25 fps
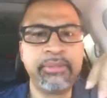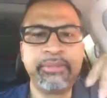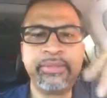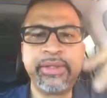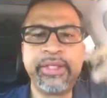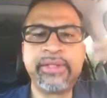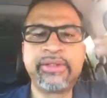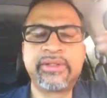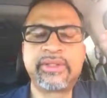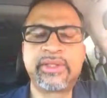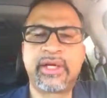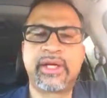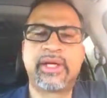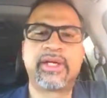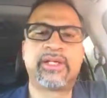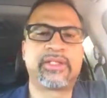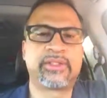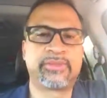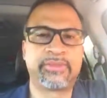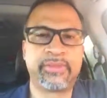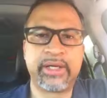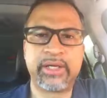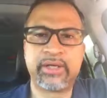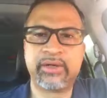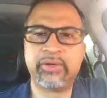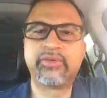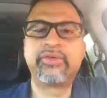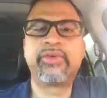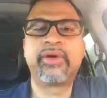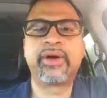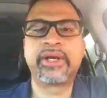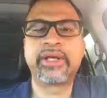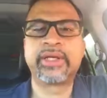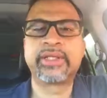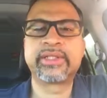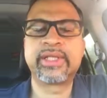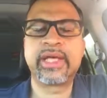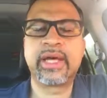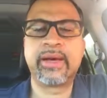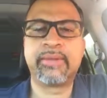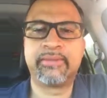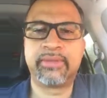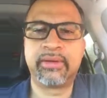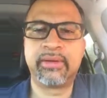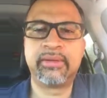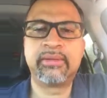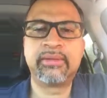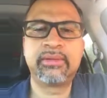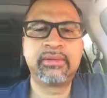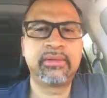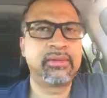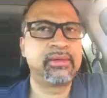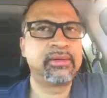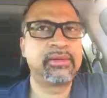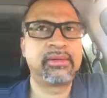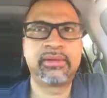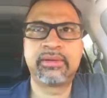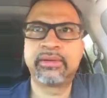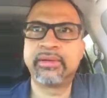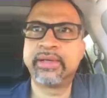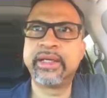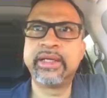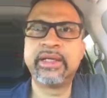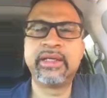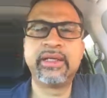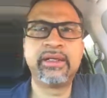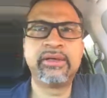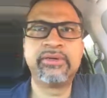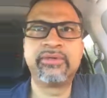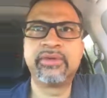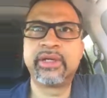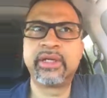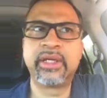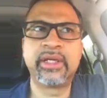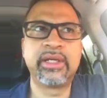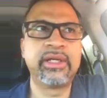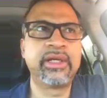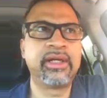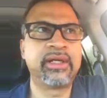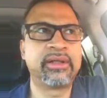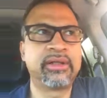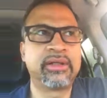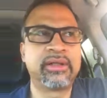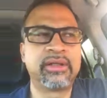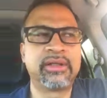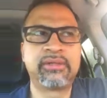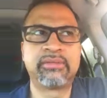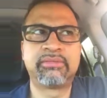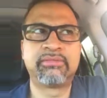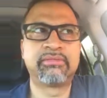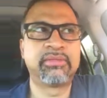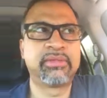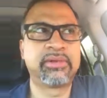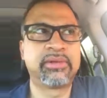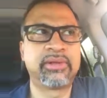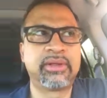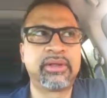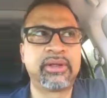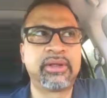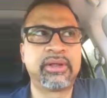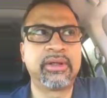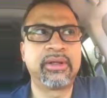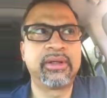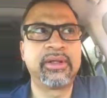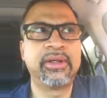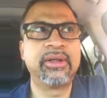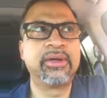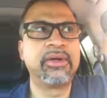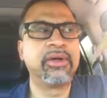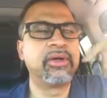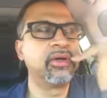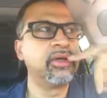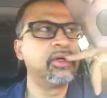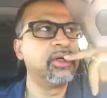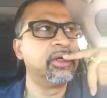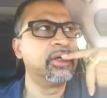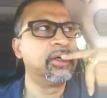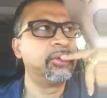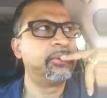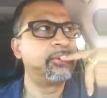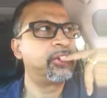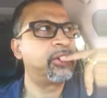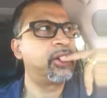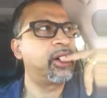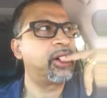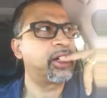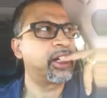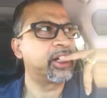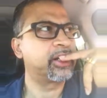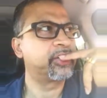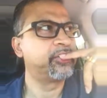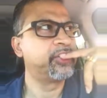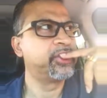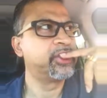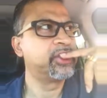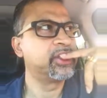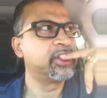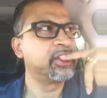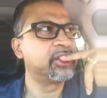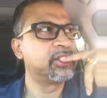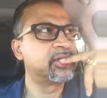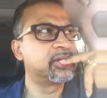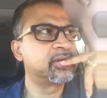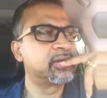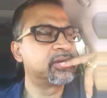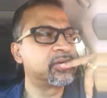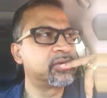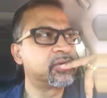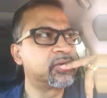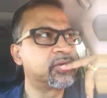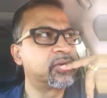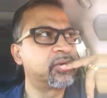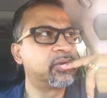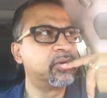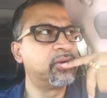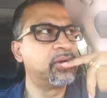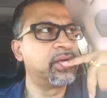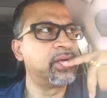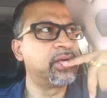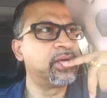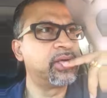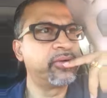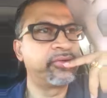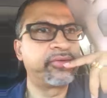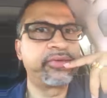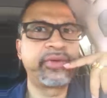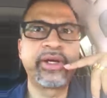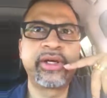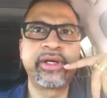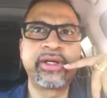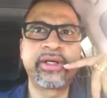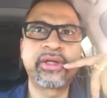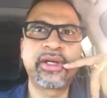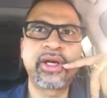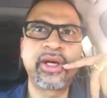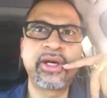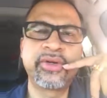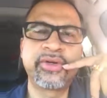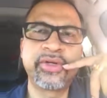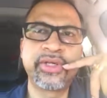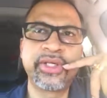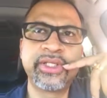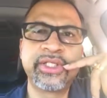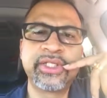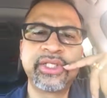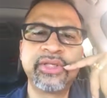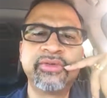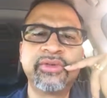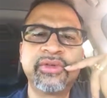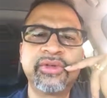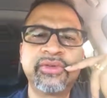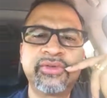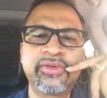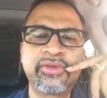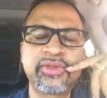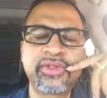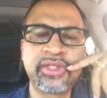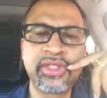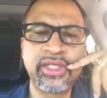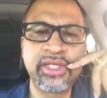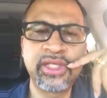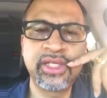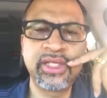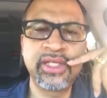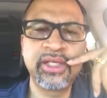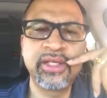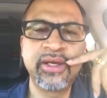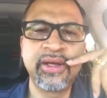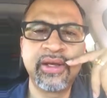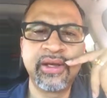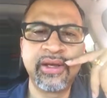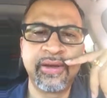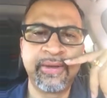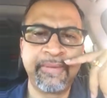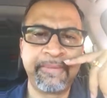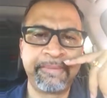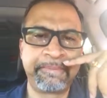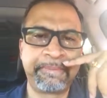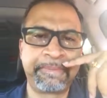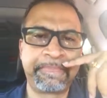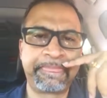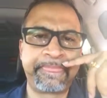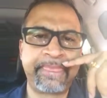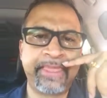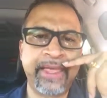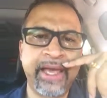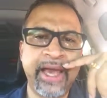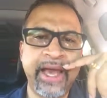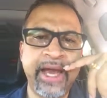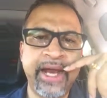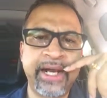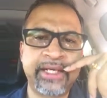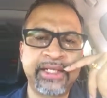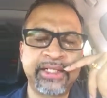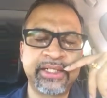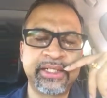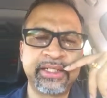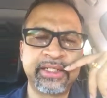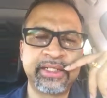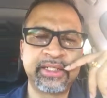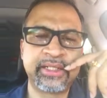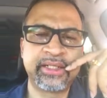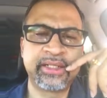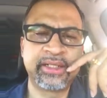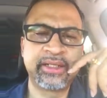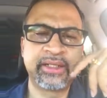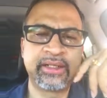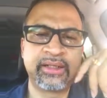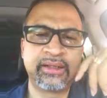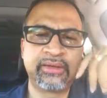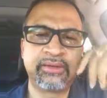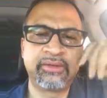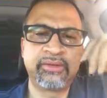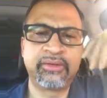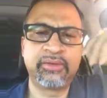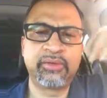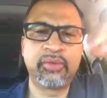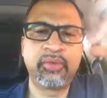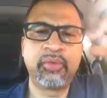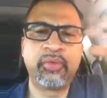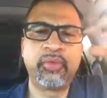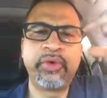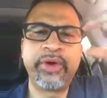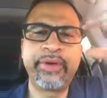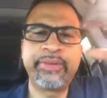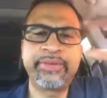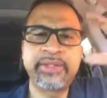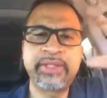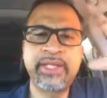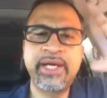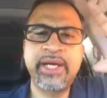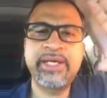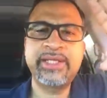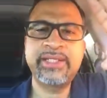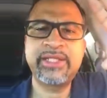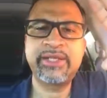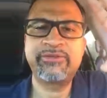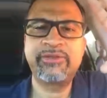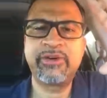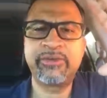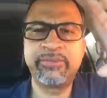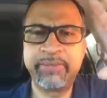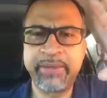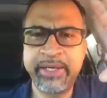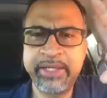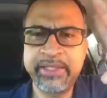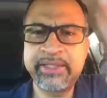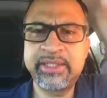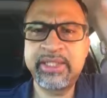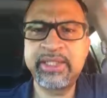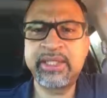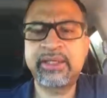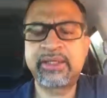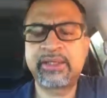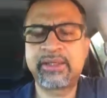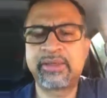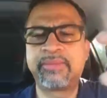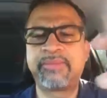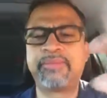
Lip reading: Pizza Hut's menu, for example, any other product which is sold in different countries, you will see that the websites have a basic